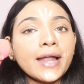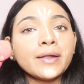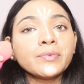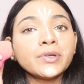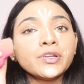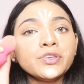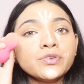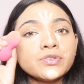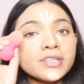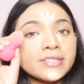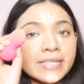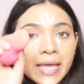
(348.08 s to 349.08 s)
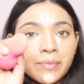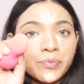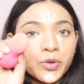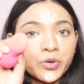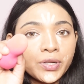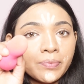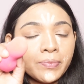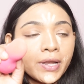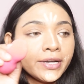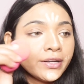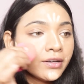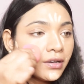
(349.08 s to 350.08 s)
And I'm going to use the same beauty
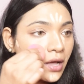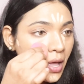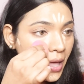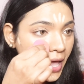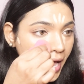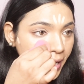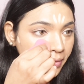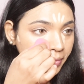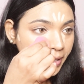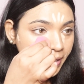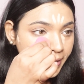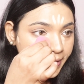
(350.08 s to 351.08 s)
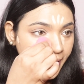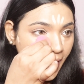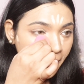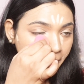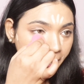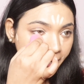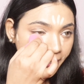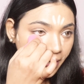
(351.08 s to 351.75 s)
blender and I'm gonna dab it.